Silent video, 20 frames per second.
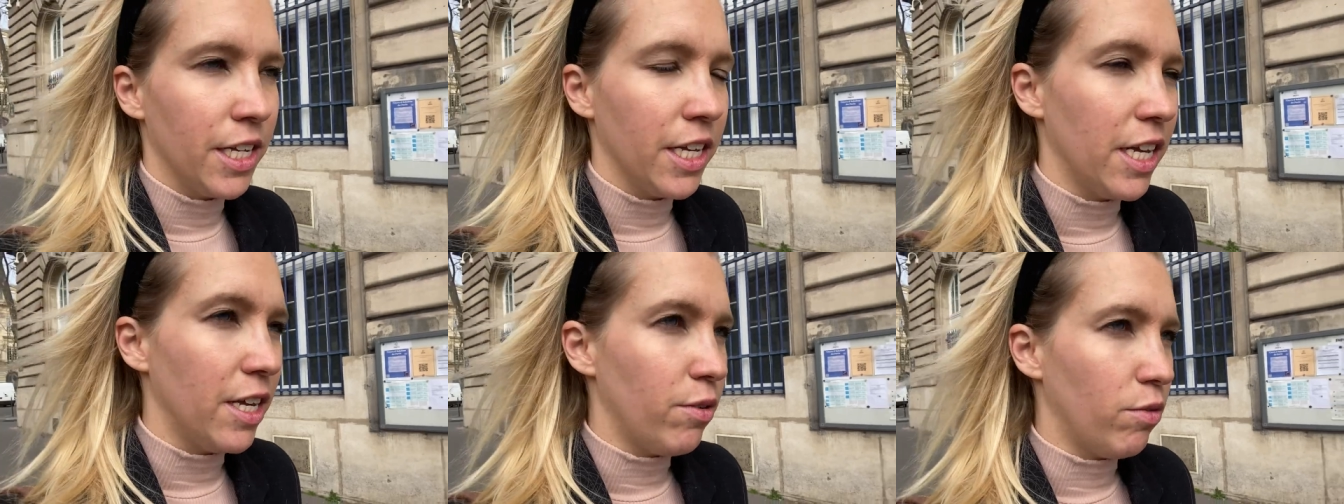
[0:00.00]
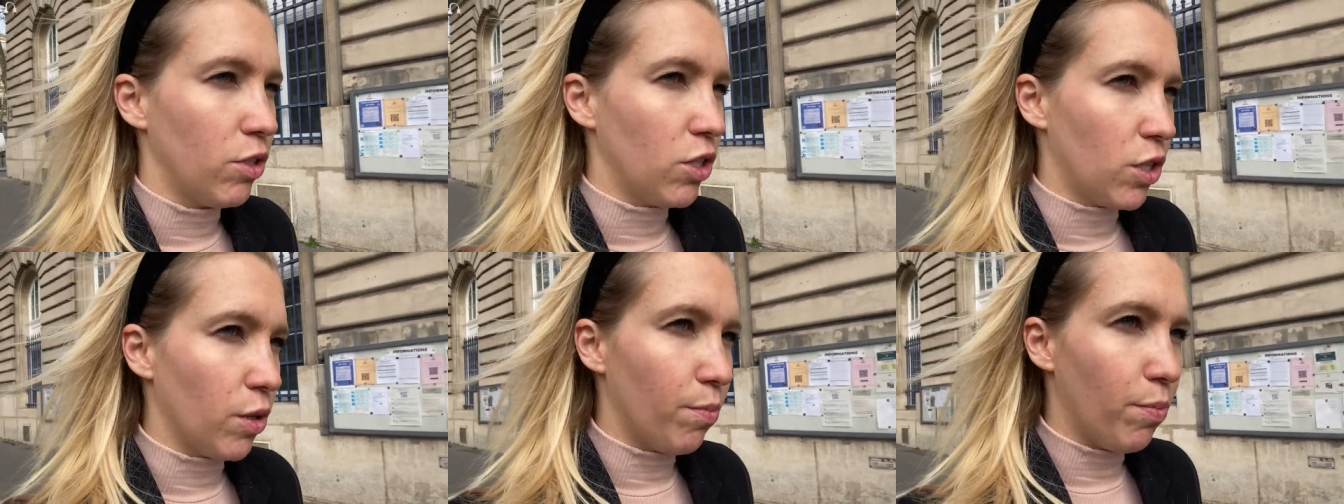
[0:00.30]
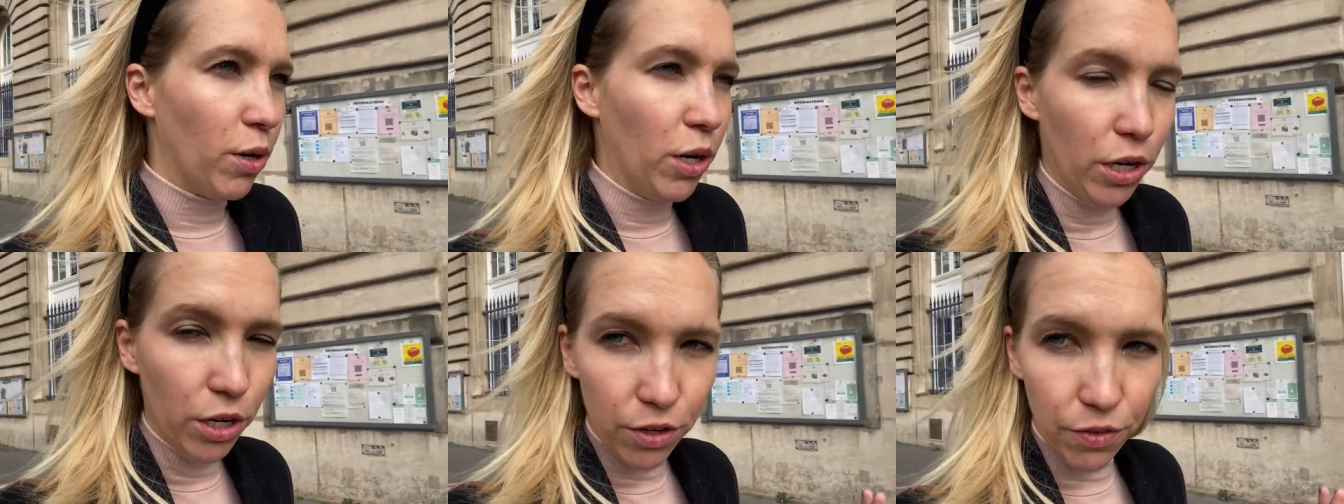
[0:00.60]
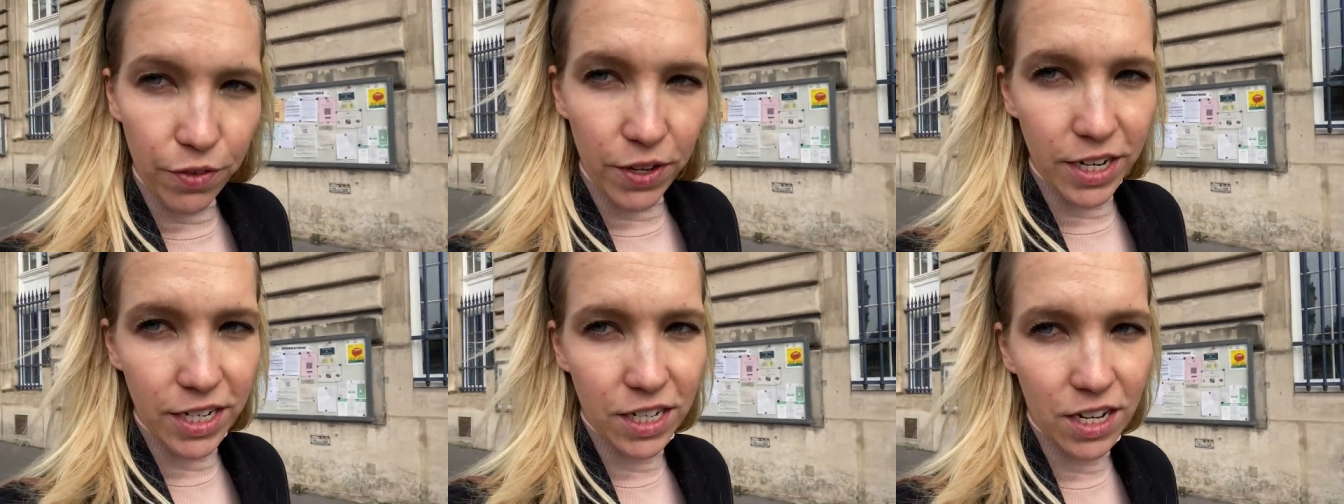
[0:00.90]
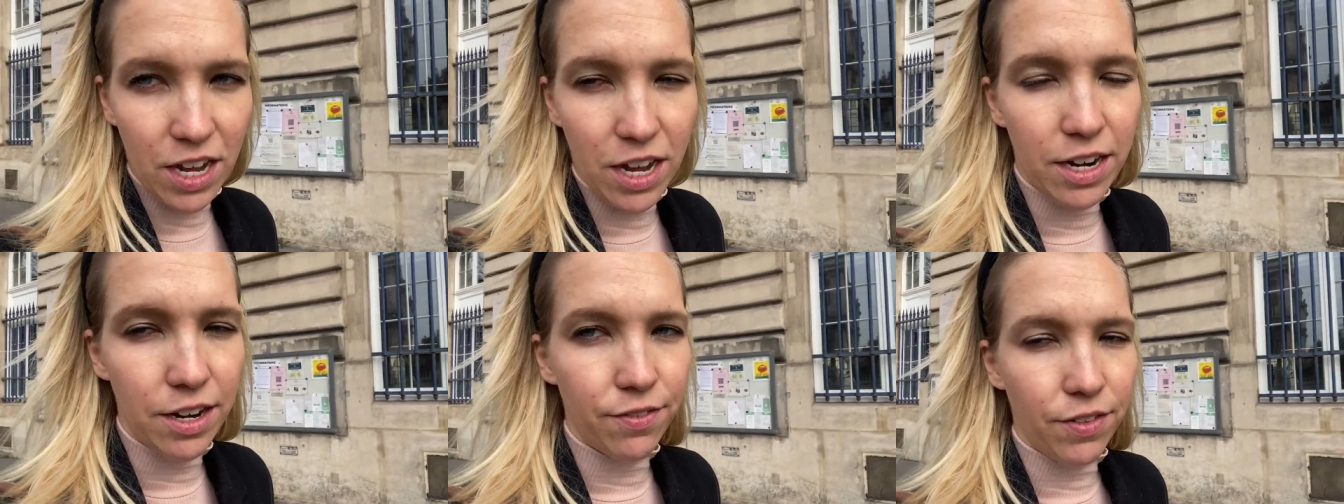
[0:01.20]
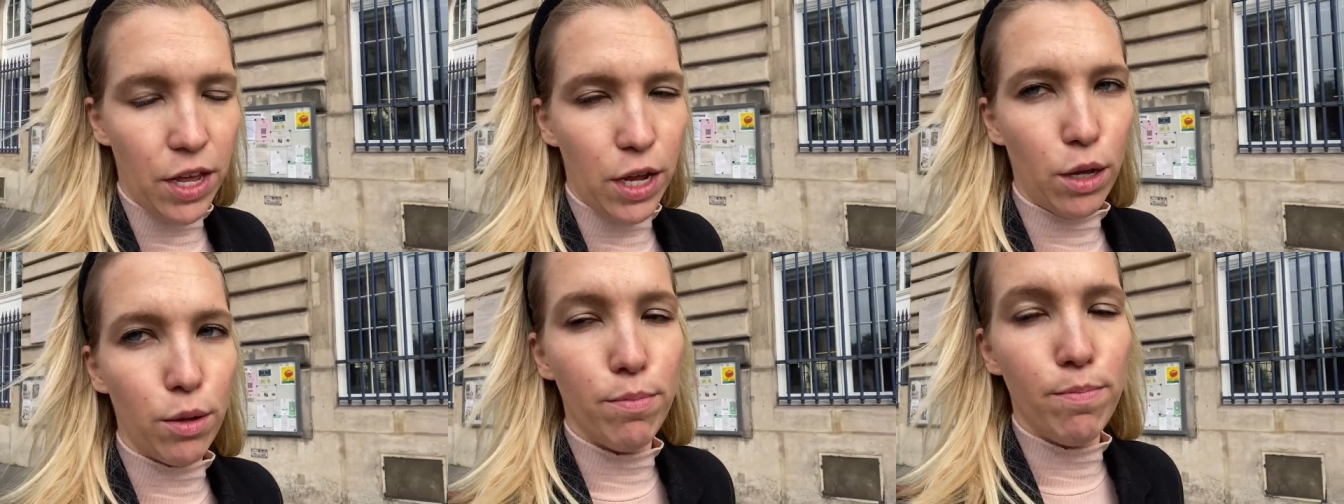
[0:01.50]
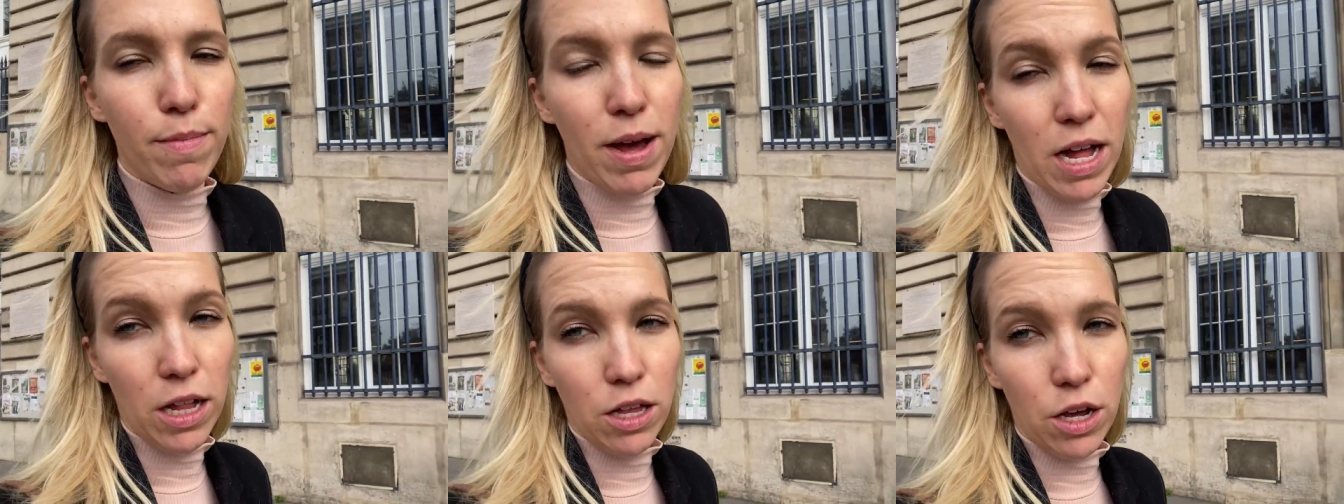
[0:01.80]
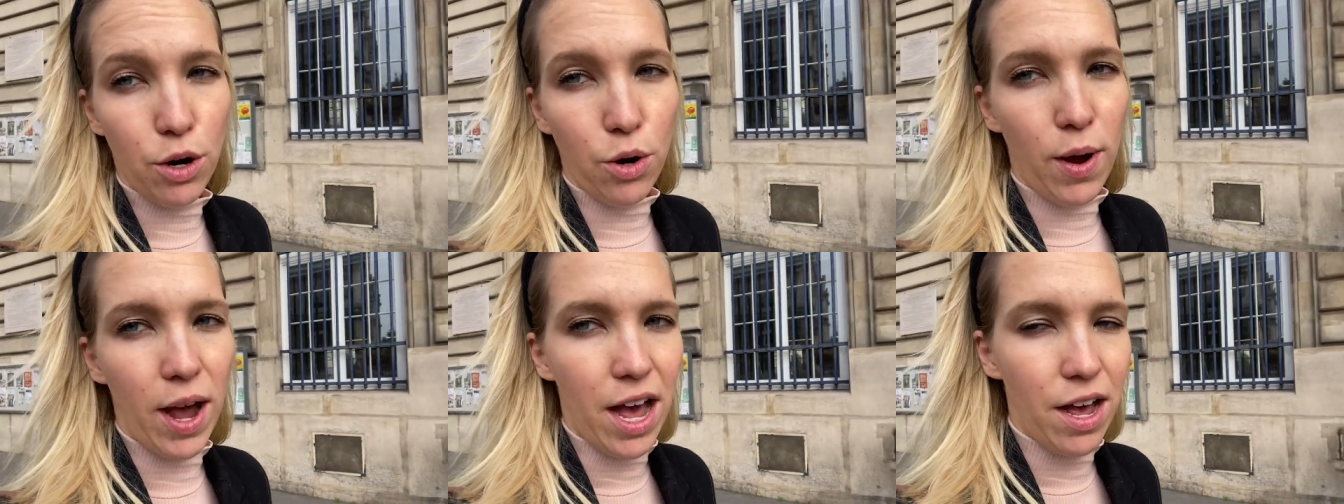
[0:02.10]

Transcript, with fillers: It was the perfect kind of like mellow